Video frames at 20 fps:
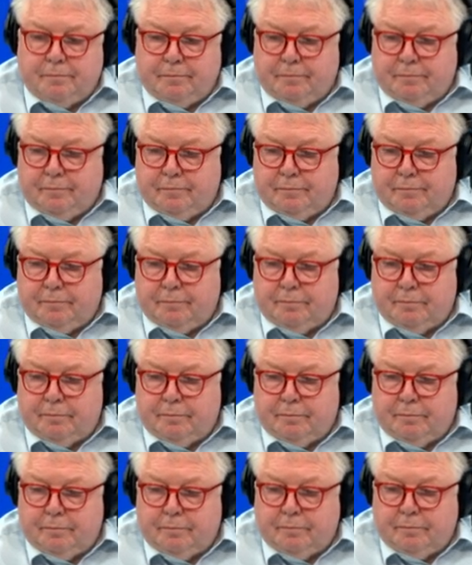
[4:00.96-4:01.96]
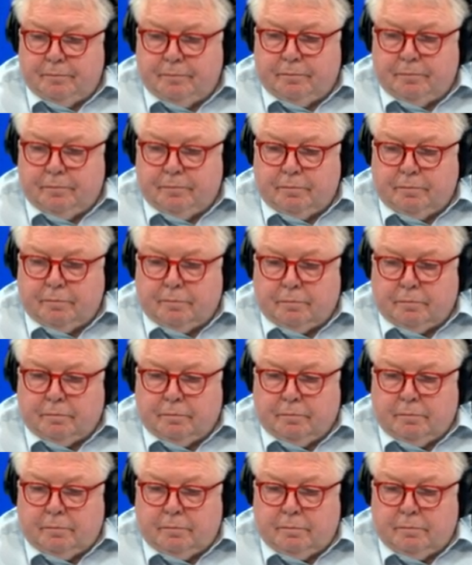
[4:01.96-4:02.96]

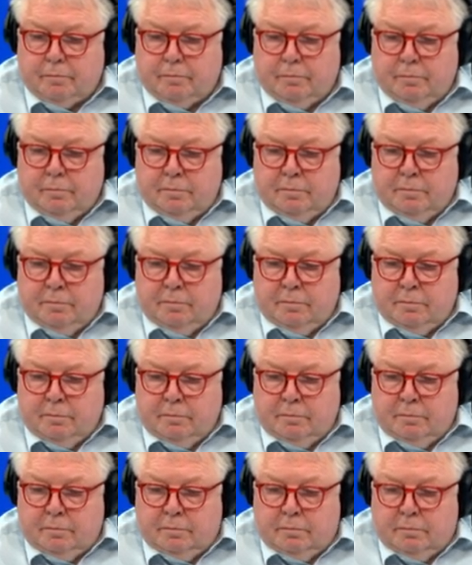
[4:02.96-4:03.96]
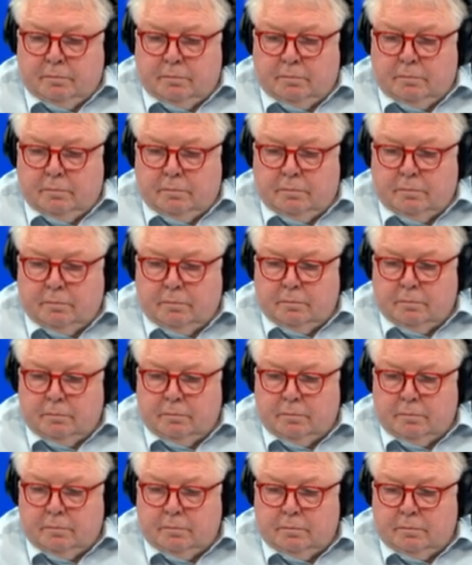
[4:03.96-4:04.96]

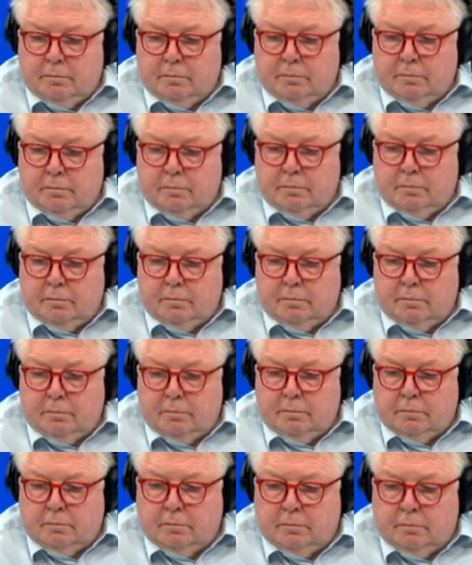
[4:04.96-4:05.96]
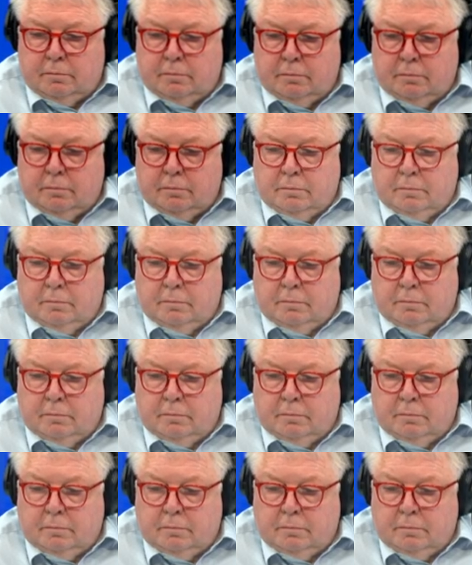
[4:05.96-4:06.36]
No words are spoken by the person on screen.